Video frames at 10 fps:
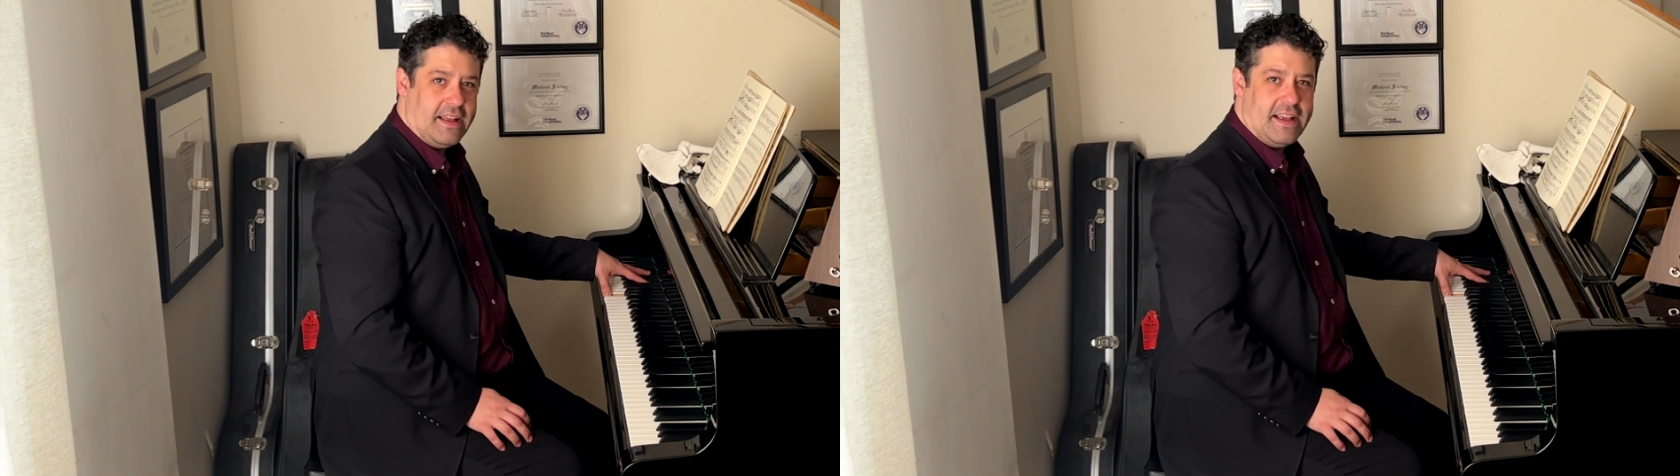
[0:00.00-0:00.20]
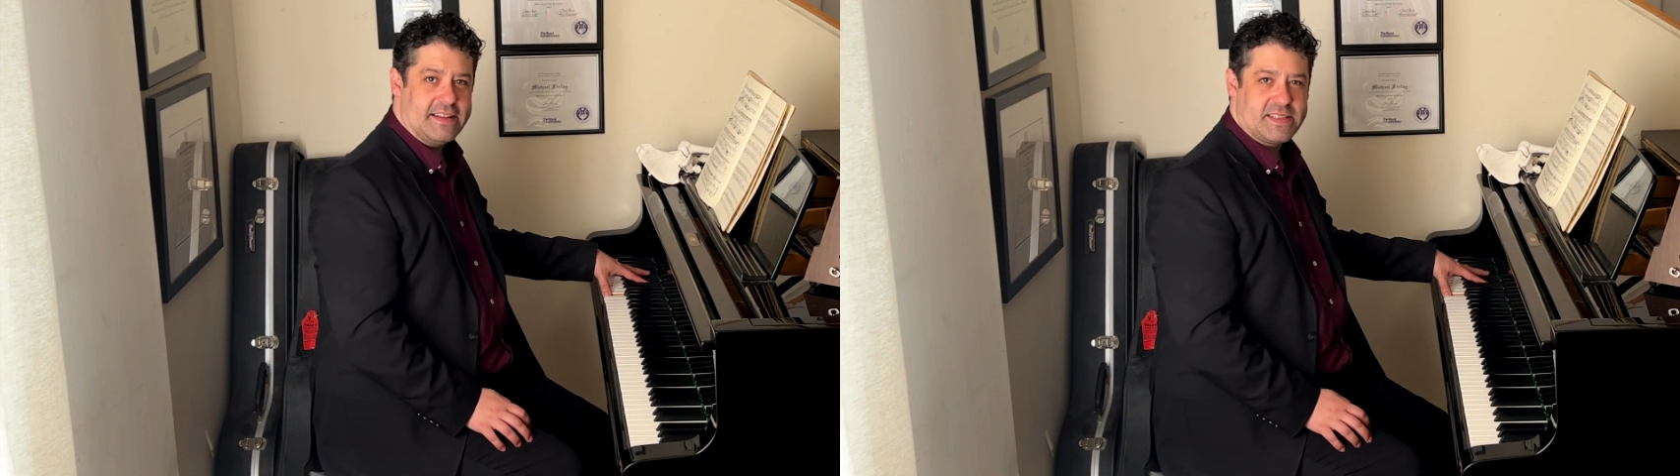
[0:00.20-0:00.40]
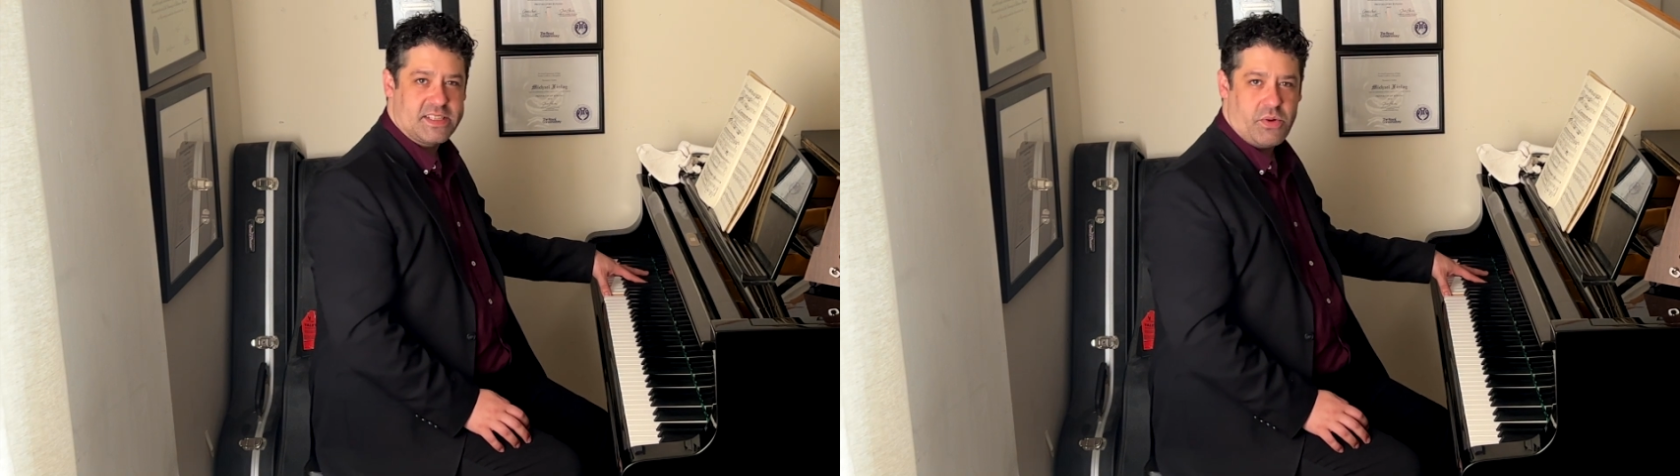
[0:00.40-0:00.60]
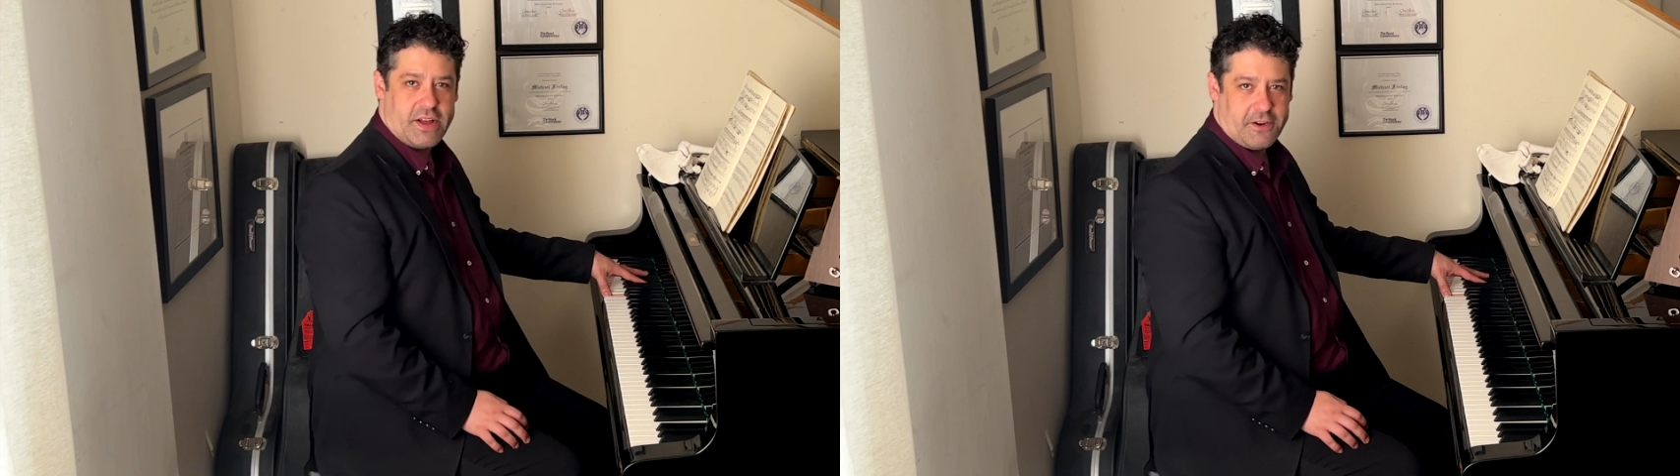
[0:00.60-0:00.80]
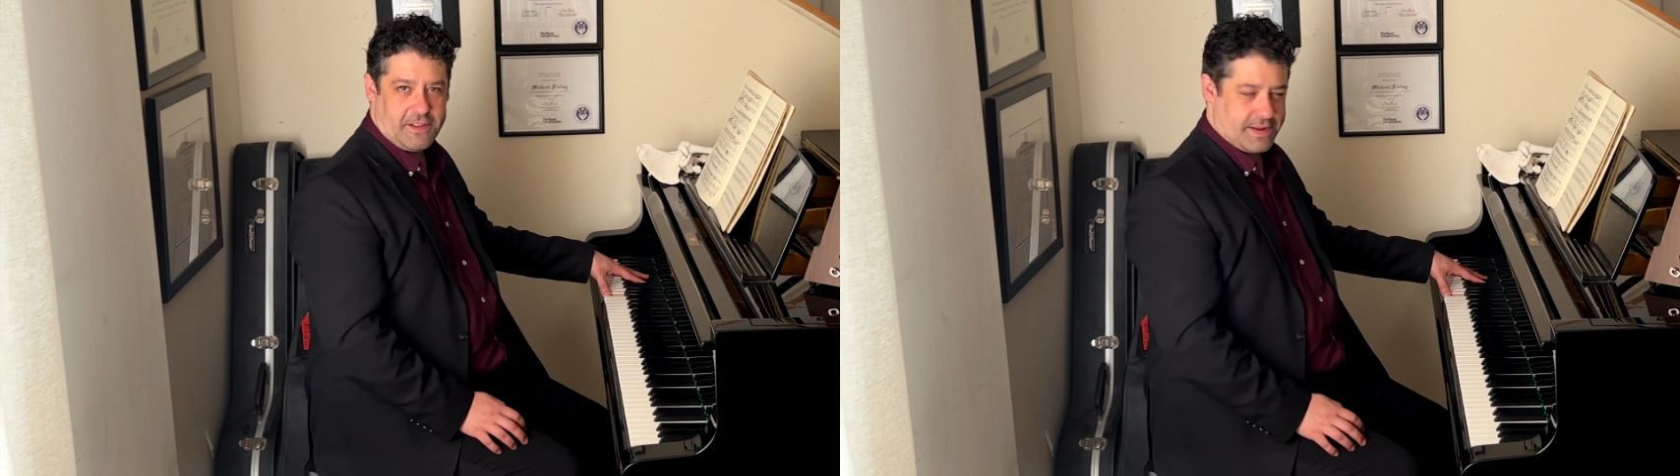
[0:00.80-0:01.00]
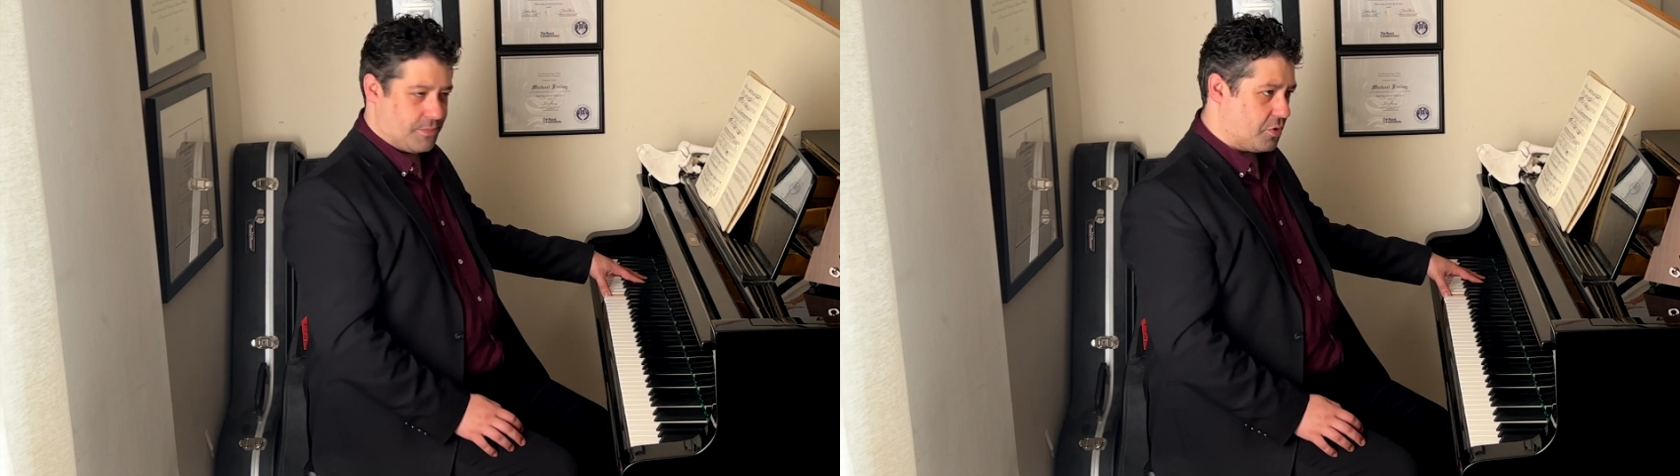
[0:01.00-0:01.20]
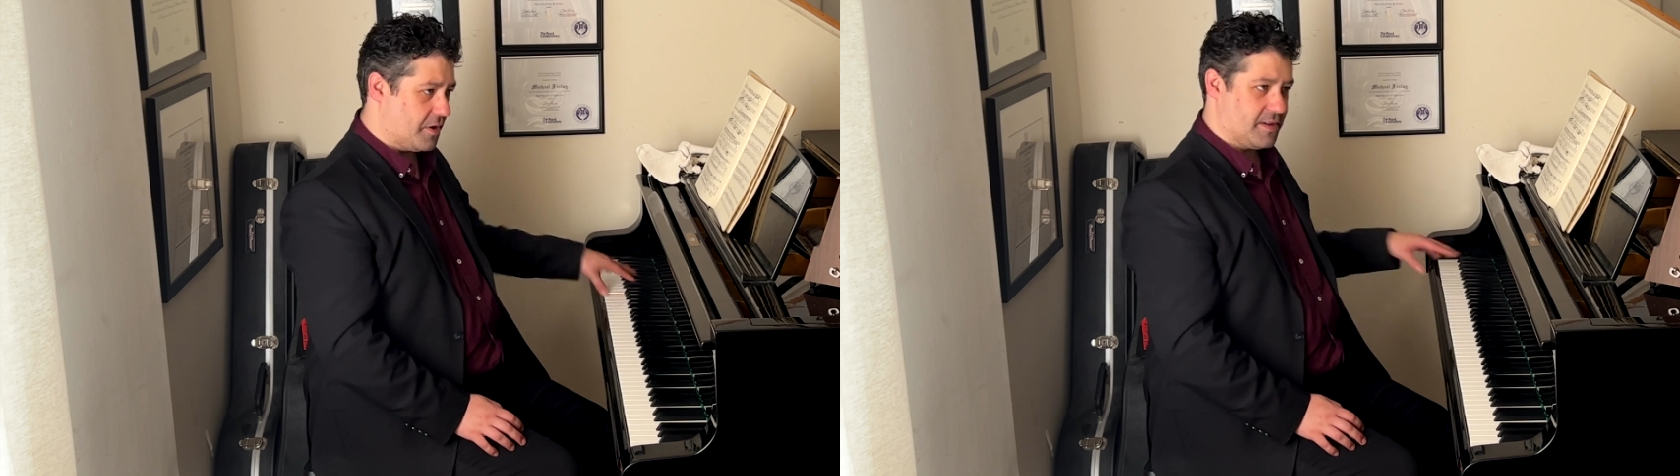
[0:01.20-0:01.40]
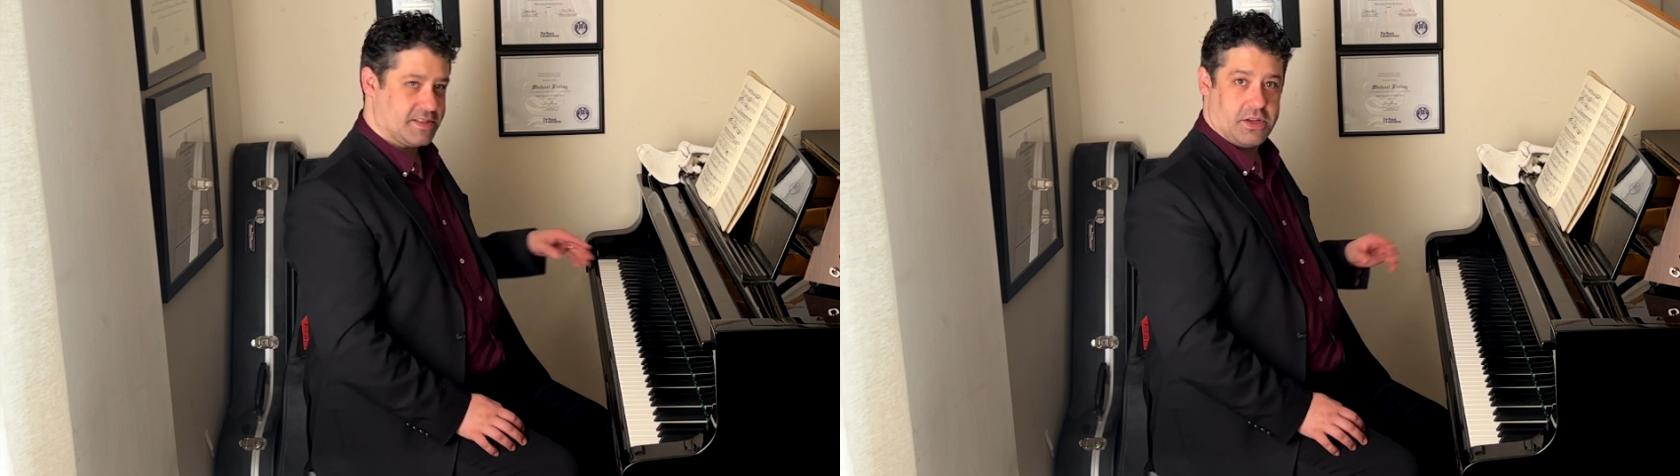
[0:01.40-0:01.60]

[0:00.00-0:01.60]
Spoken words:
It's so utterly important,